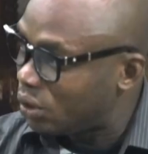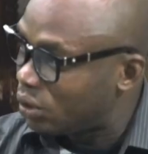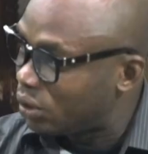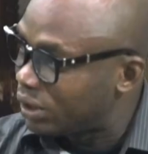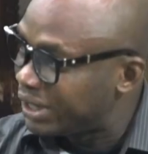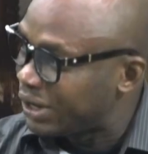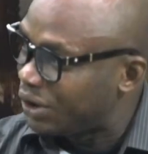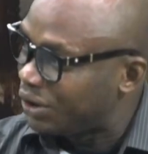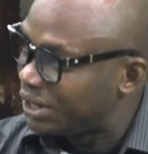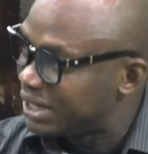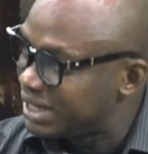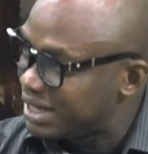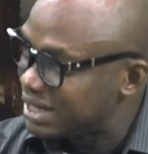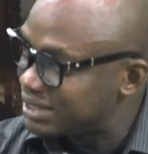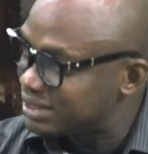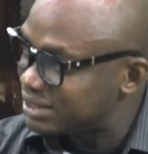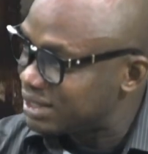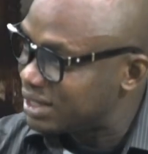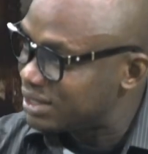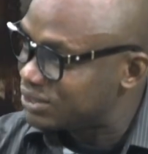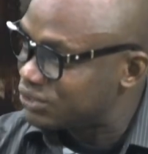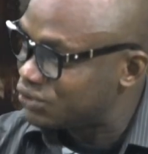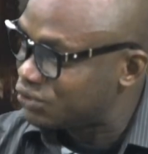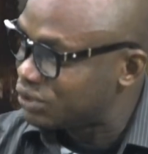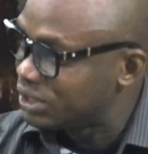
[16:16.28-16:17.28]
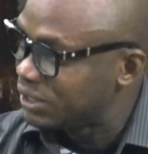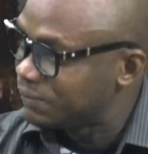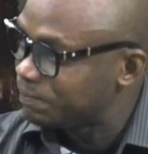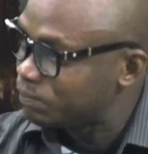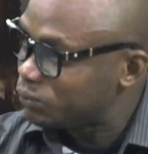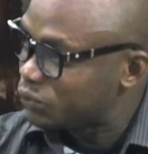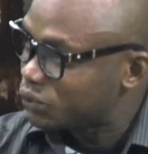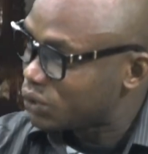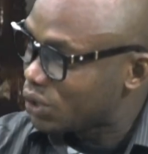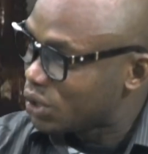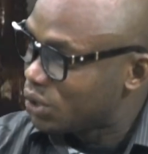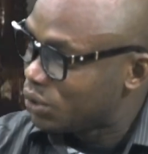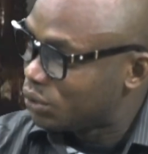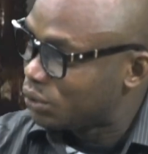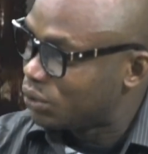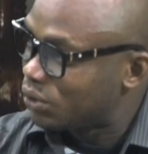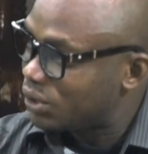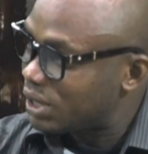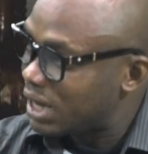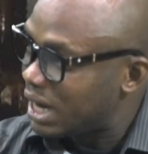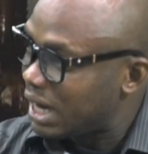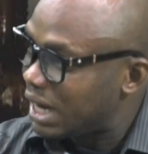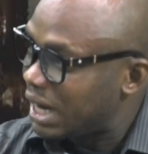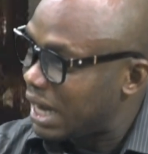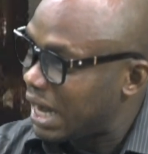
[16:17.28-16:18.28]
unnecessary
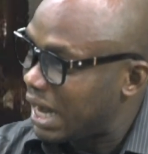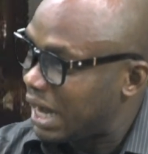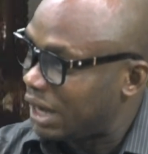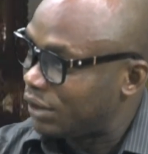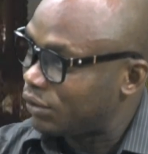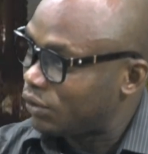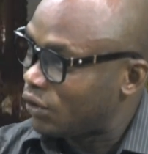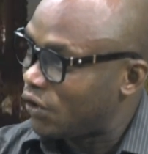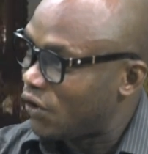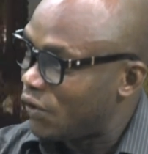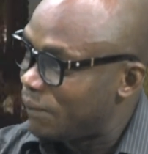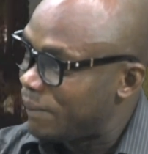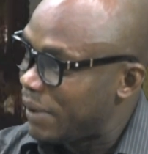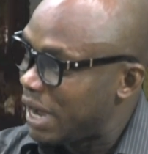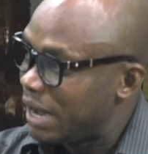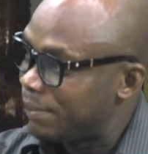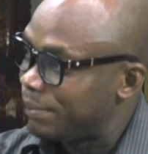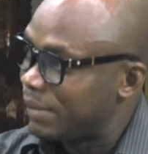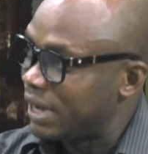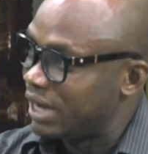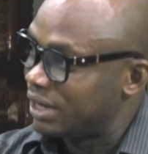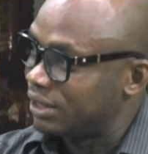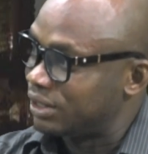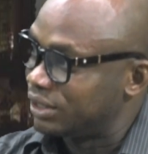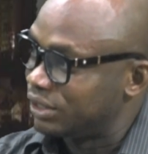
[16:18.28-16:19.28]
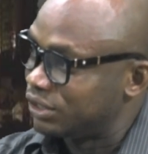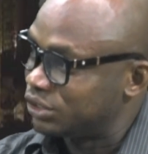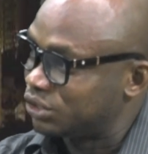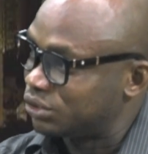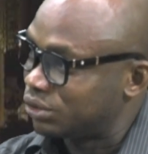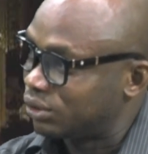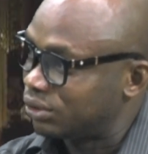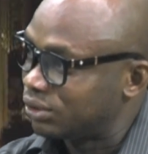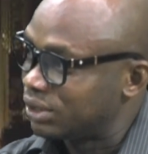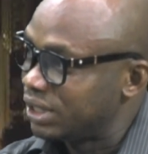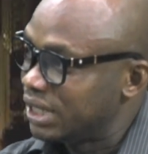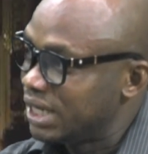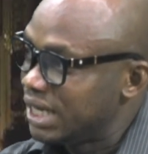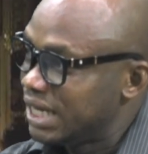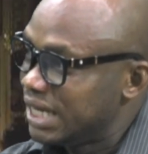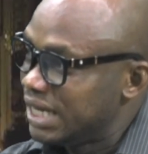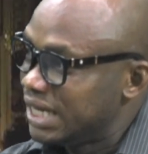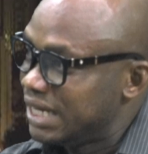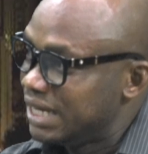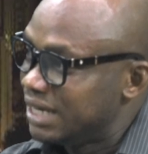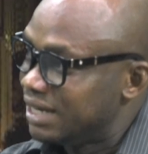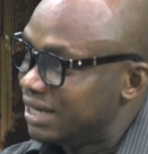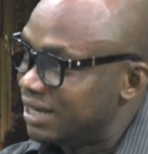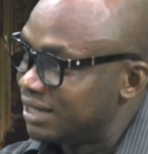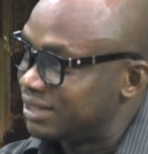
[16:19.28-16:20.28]
rural and urban migration,
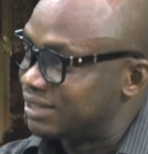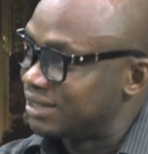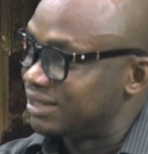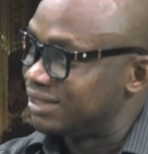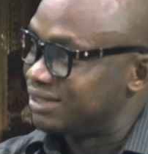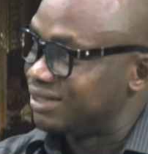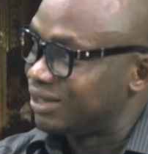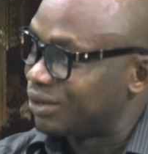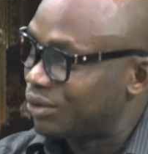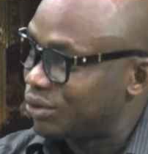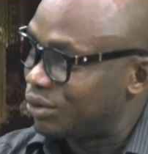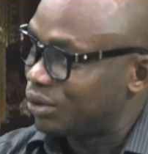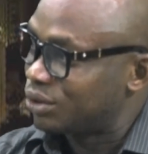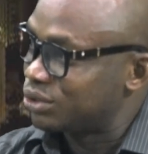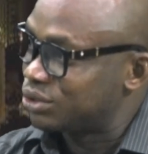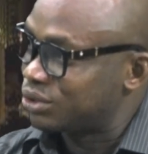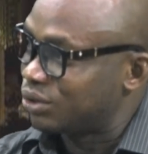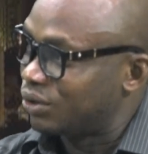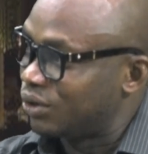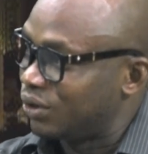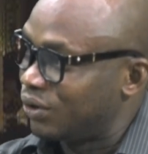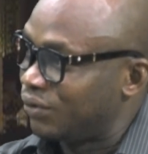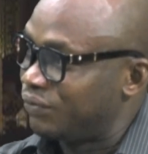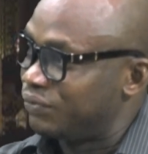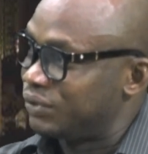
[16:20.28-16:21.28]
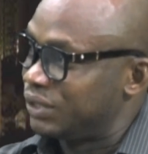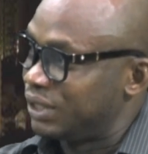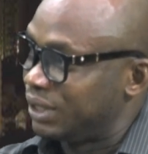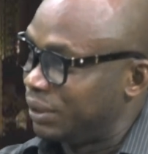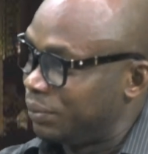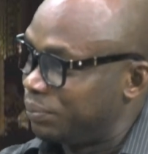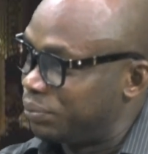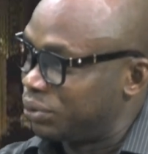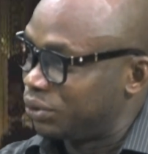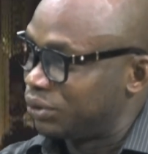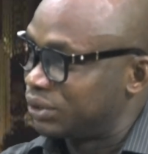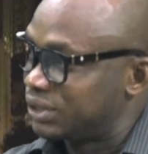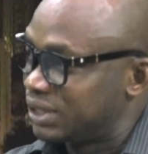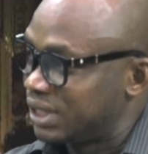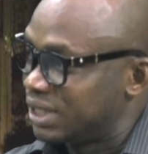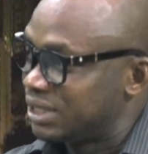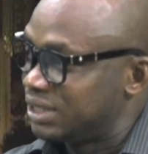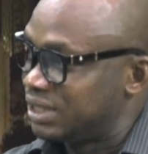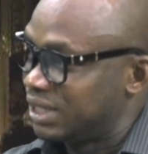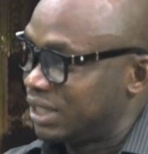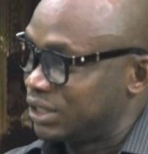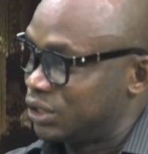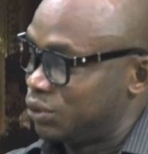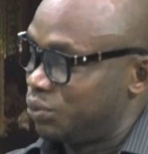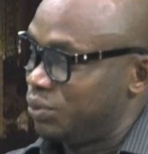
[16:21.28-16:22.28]
it is the cause of the protests
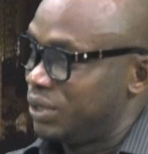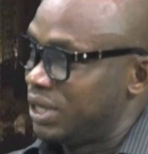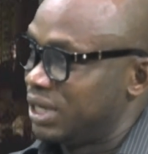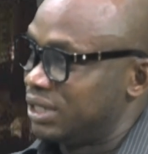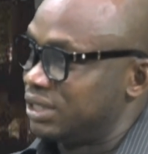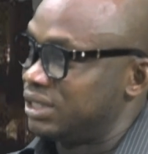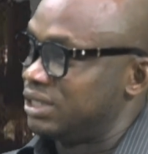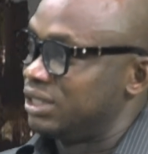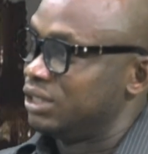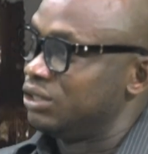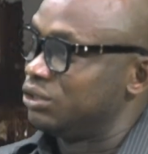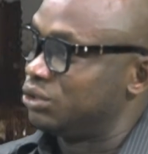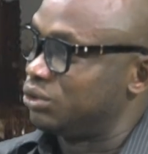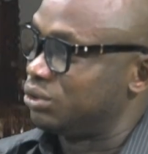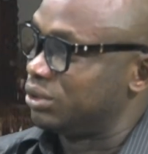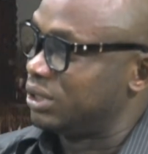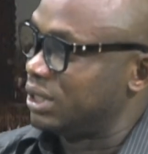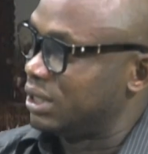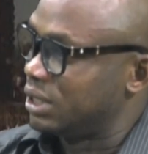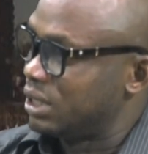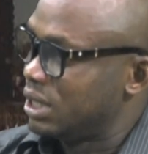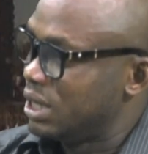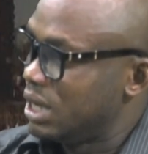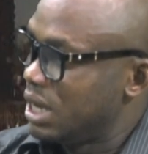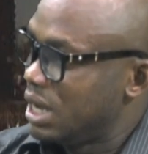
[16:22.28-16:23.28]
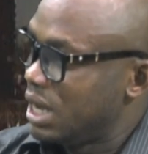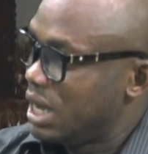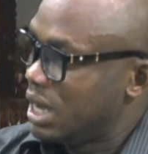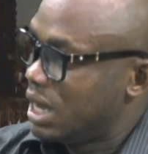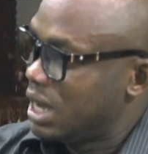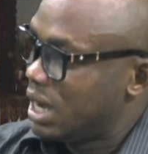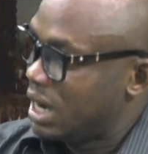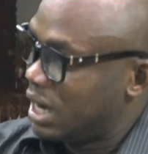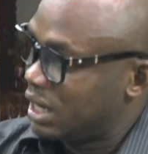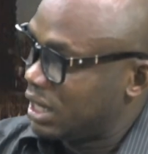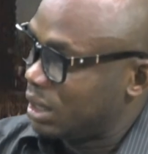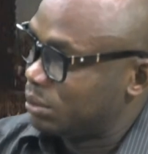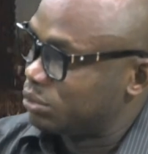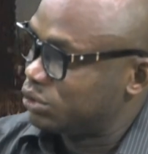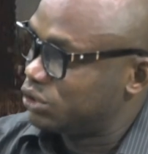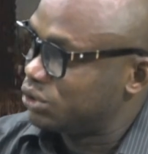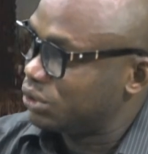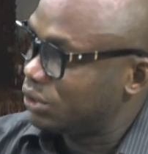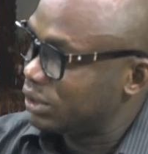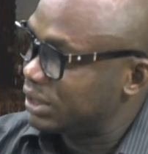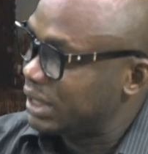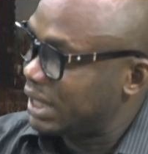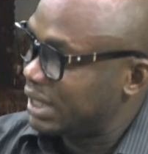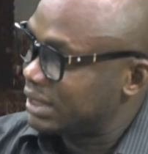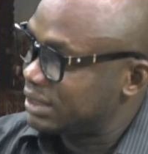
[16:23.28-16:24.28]
that we are seeing today. And I'm sure
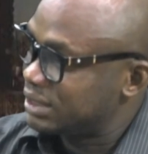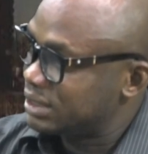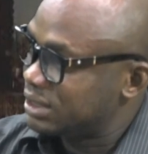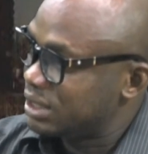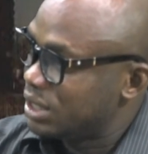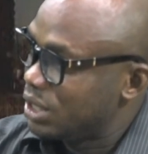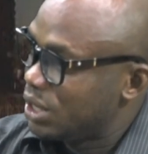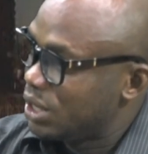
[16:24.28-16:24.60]
that,